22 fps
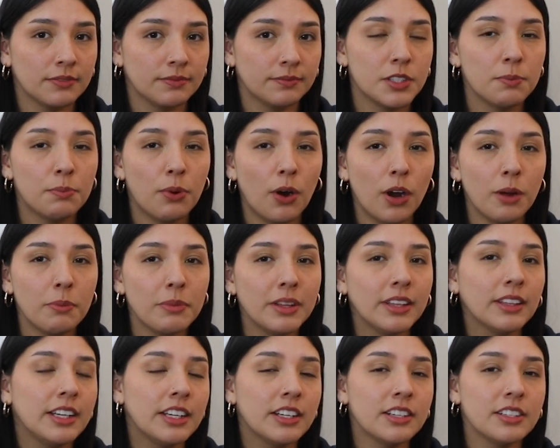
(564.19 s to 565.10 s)

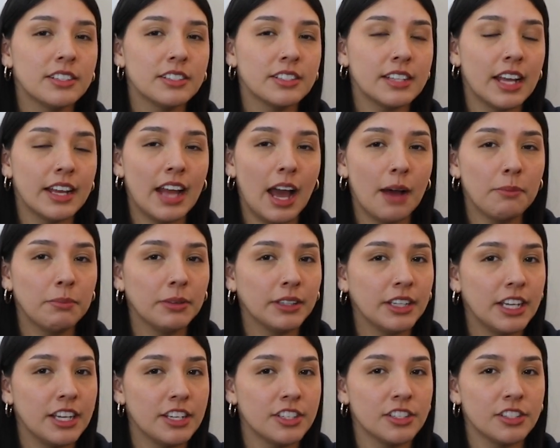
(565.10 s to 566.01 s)
Department leaders and
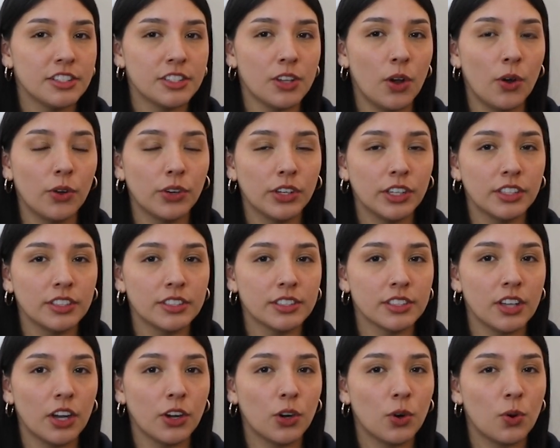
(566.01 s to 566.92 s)
applications owners
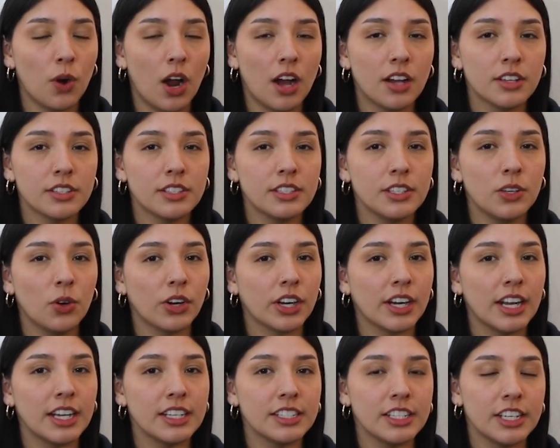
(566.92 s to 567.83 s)
across the
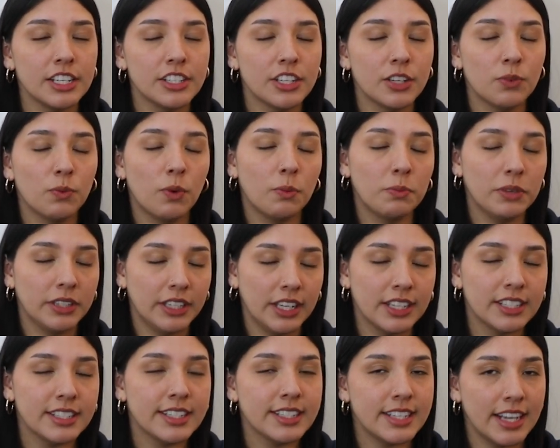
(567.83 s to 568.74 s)
organization will
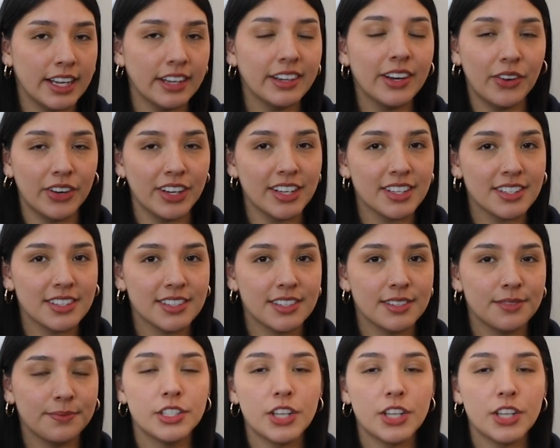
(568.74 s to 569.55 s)
begin to take notice.